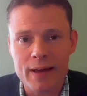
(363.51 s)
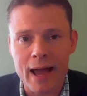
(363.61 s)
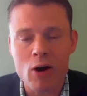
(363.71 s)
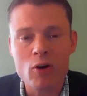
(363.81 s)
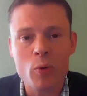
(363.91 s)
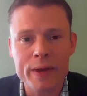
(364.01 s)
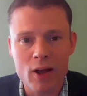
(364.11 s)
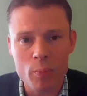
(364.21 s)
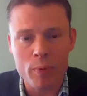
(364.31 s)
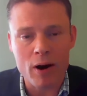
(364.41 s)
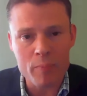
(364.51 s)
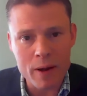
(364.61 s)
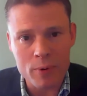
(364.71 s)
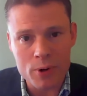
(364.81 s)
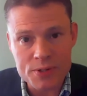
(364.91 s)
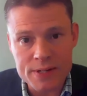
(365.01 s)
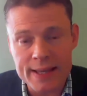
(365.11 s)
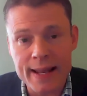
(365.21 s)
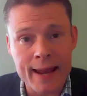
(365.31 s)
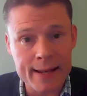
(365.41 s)
How can we help our members
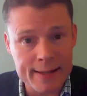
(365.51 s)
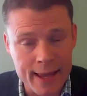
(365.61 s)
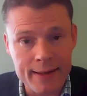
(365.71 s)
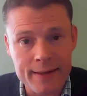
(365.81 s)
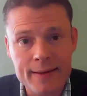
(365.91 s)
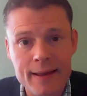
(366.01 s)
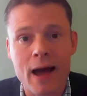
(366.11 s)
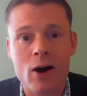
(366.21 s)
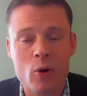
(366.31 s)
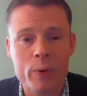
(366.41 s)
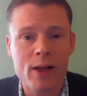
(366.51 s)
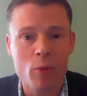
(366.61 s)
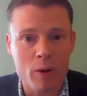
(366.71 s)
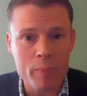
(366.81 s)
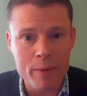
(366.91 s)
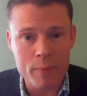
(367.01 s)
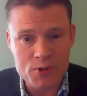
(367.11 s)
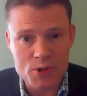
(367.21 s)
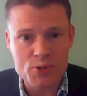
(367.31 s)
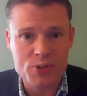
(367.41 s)
get out of debt? How can we help our
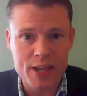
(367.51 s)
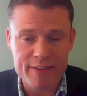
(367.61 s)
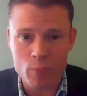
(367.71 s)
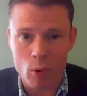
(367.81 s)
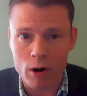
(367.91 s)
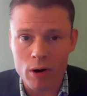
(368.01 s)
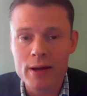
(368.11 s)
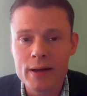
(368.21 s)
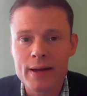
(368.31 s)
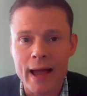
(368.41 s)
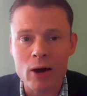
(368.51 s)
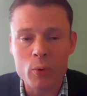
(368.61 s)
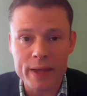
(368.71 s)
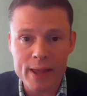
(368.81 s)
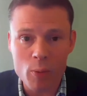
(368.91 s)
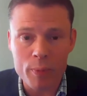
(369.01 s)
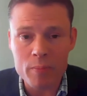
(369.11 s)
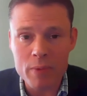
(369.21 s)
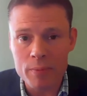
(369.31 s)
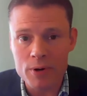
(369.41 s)
members save more? How can we help
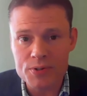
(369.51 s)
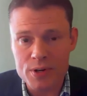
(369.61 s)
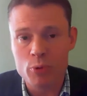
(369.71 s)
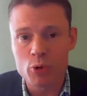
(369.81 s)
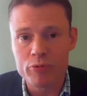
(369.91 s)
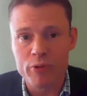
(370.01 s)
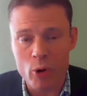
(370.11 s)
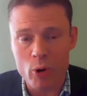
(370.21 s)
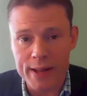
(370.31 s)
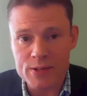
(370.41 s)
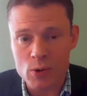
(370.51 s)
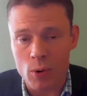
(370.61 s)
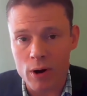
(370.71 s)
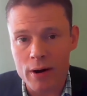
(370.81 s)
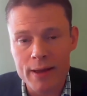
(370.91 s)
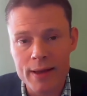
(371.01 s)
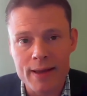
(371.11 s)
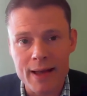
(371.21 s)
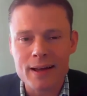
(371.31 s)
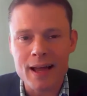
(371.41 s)
our members improve their credit score?
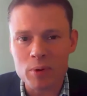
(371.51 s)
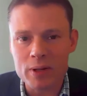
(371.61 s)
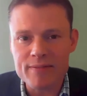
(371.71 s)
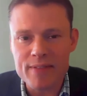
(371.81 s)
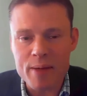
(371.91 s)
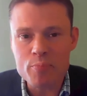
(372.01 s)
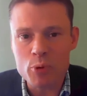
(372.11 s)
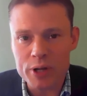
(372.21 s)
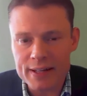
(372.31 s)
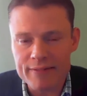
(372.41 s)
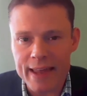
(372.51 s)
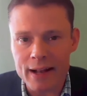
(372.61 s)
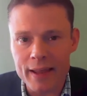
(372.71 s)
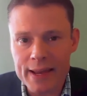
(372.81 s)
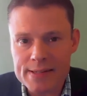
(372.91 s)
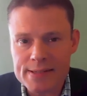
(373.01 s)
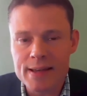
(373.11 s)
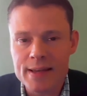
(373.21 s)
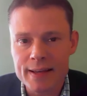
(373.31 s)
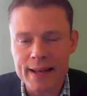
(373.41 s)
I believe that predictive analytics
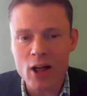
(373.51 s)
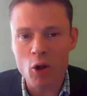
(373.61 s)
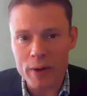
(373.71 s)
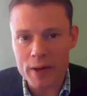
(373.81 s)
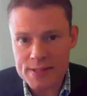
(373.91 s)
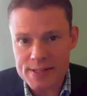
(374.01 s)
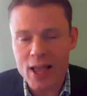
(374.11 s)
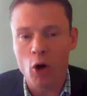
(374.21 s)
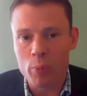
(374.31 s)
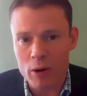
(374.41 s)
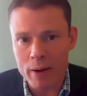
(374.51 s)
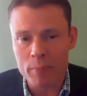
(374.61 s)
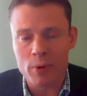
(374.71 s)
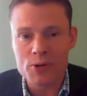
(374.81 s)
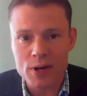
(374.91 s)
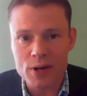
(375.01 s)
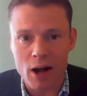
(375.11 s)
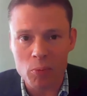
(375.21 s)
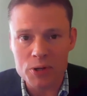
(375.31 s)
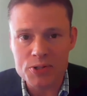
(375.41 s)
can help us help our members
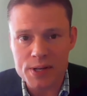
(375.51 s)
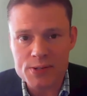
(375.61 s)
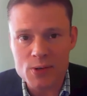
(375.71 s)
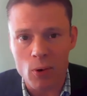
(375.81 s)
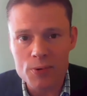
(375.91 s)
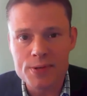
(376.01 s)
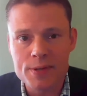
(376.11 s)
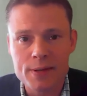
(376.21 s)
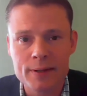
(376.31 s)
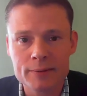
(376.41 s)
accomplish these goals.